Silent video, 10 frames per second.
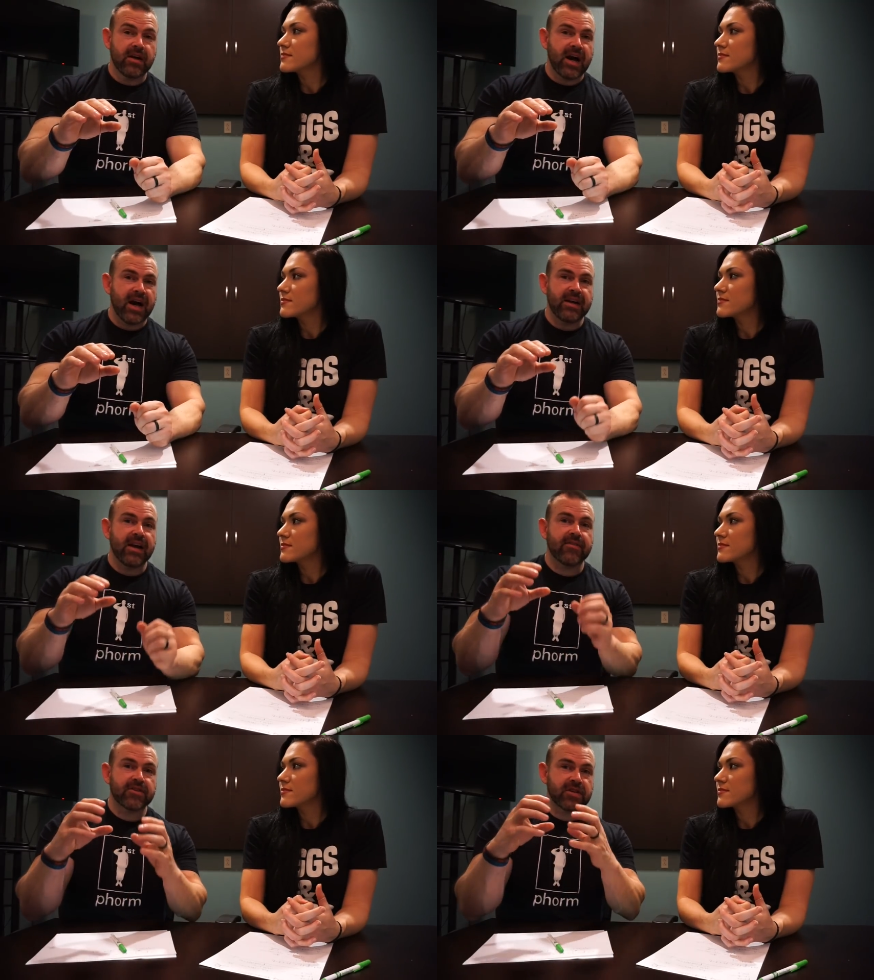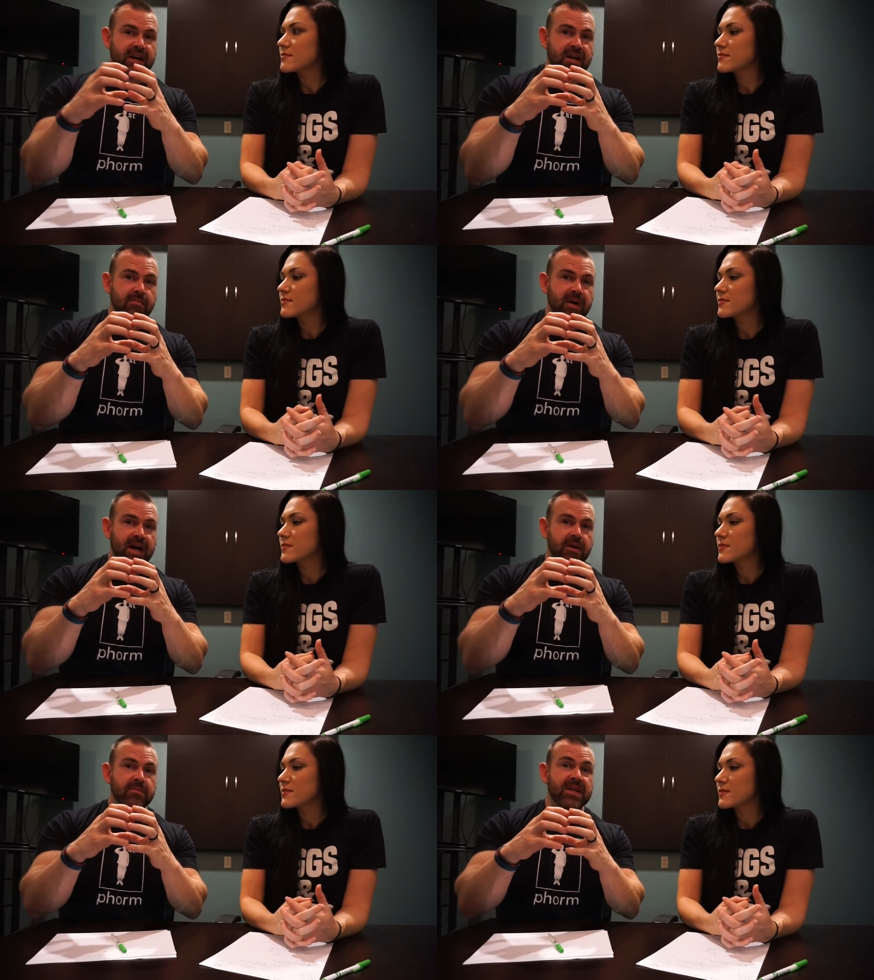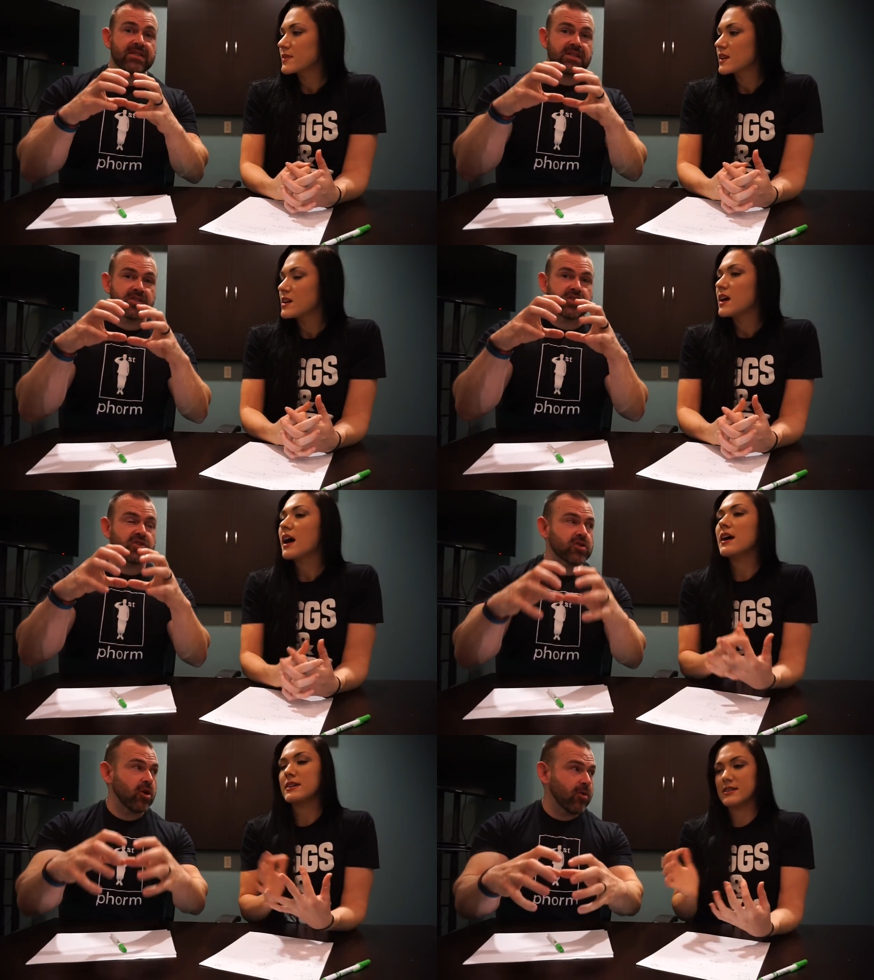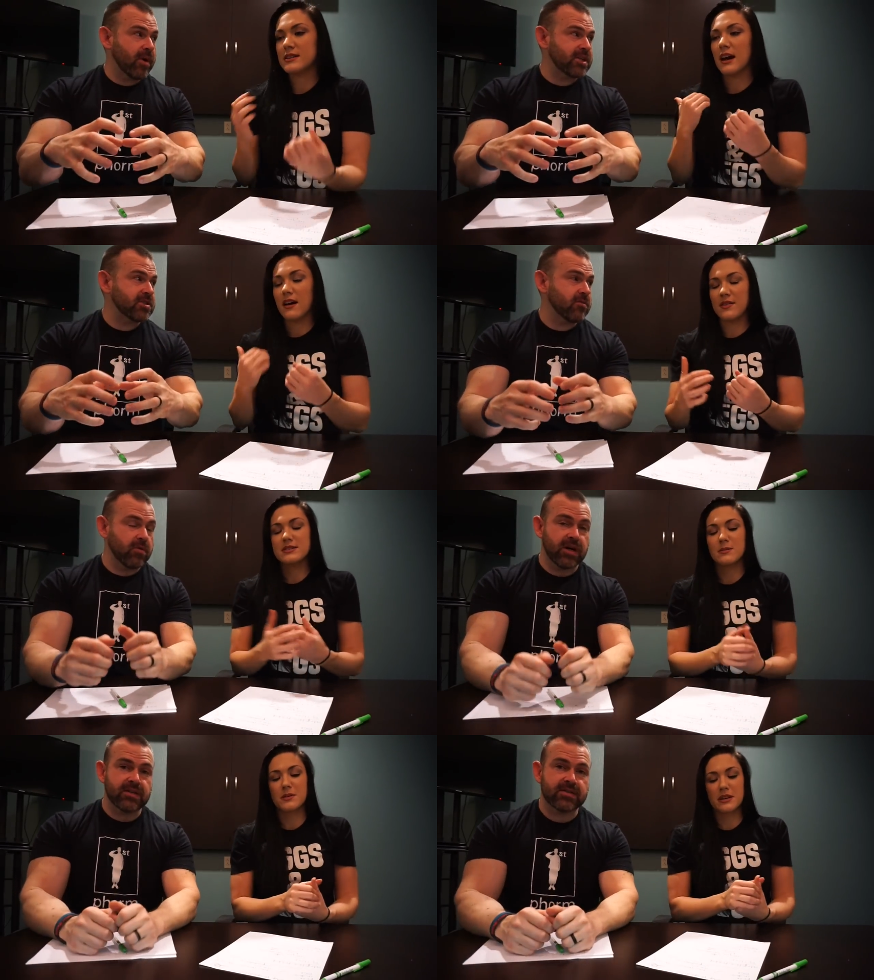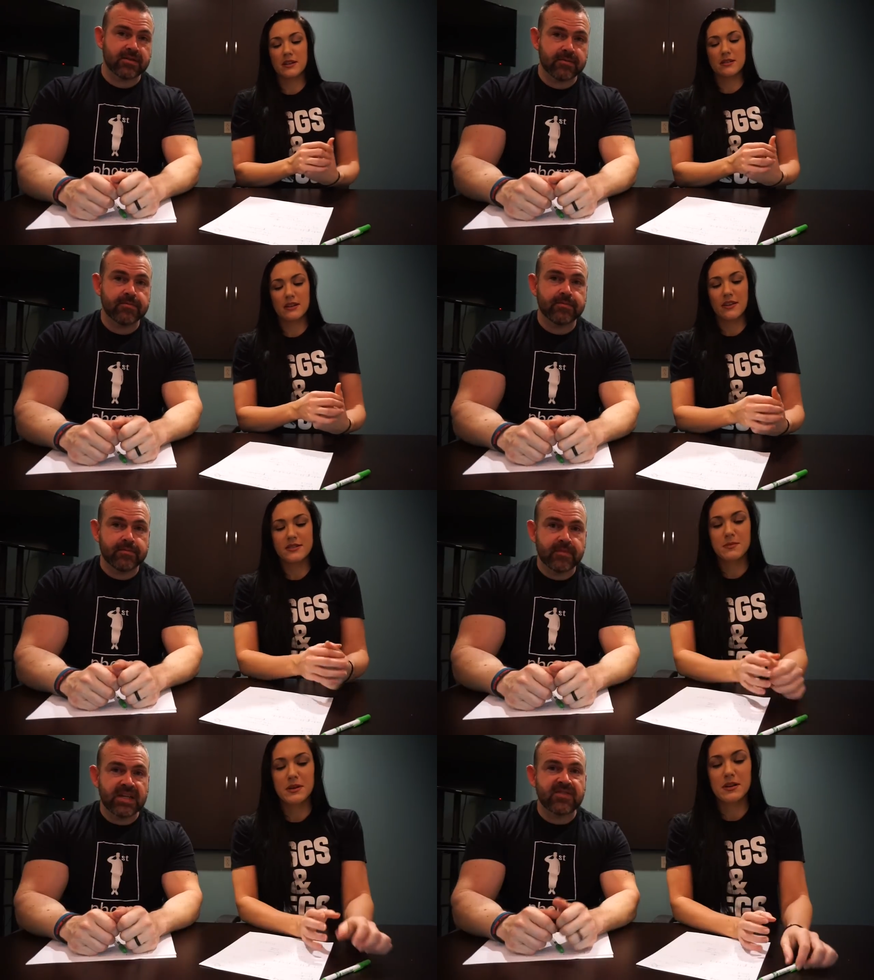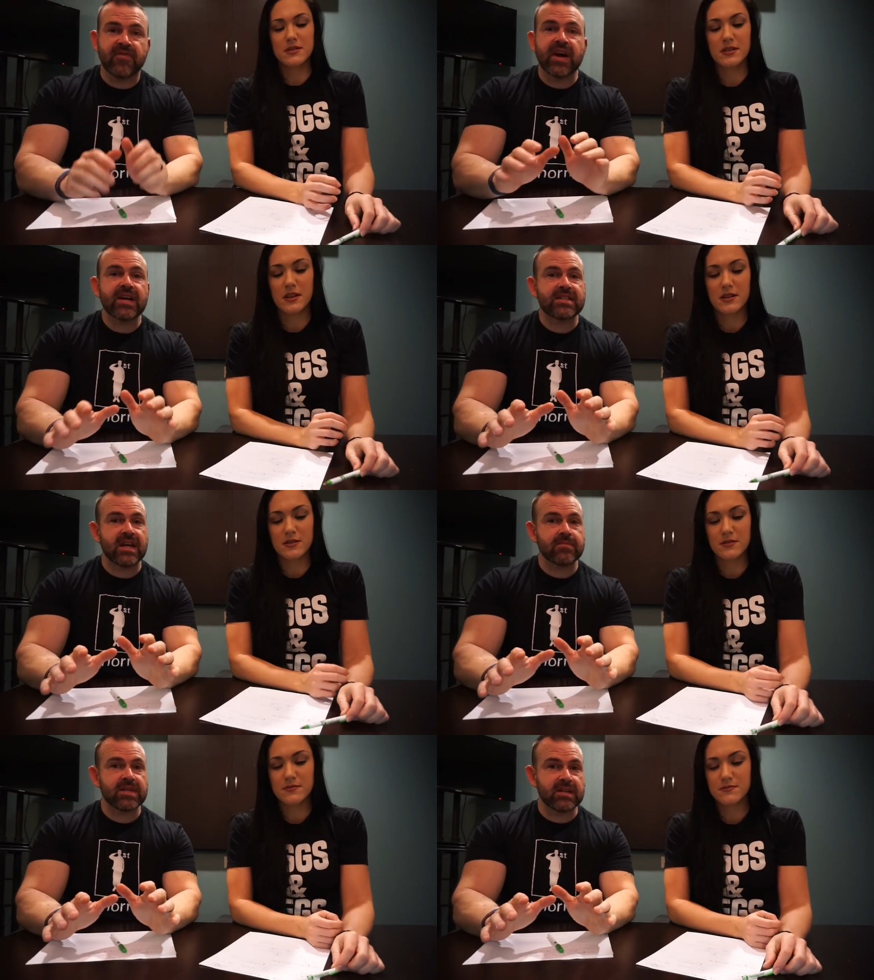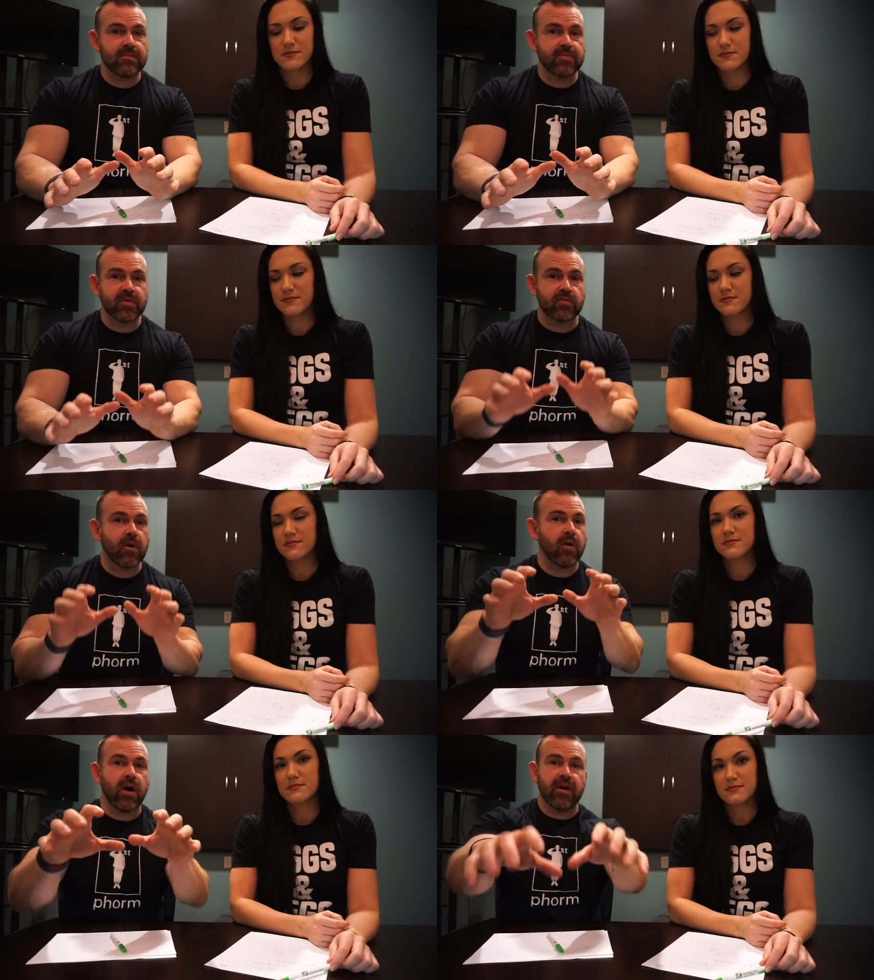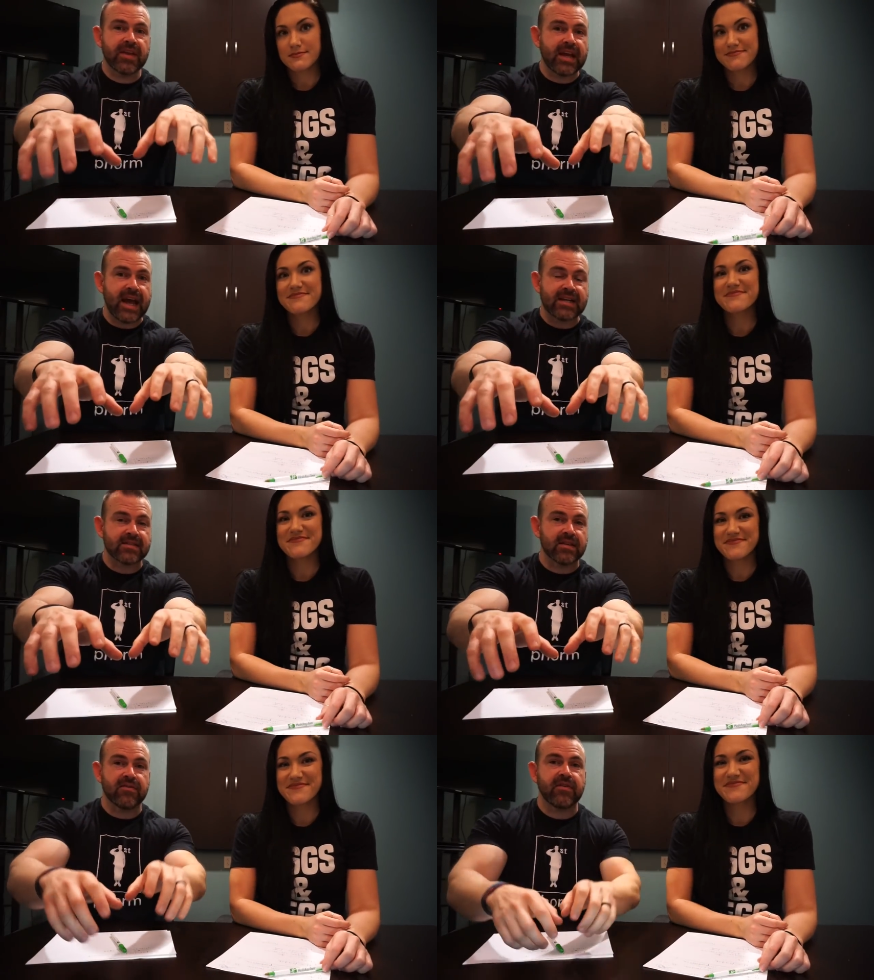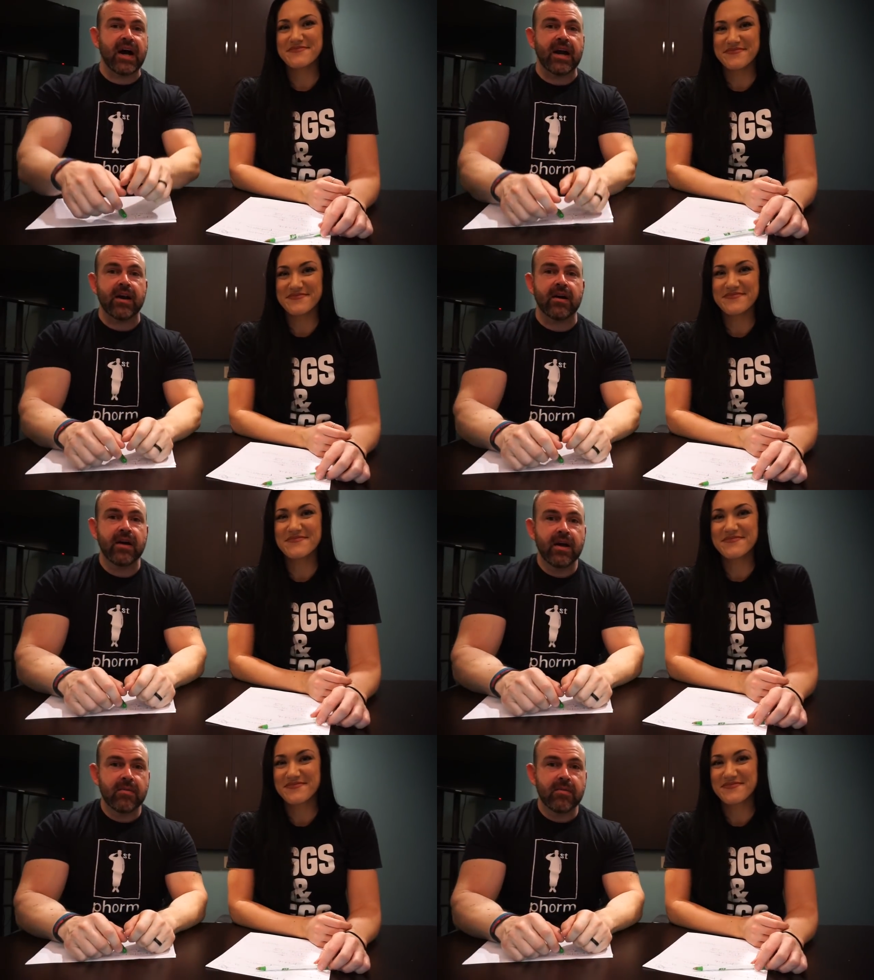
Speaker 1: i never try and combine them because it's so much yeah that's something that yeah that's something it's very tempting to throw all the gas on the mm-hmm. fire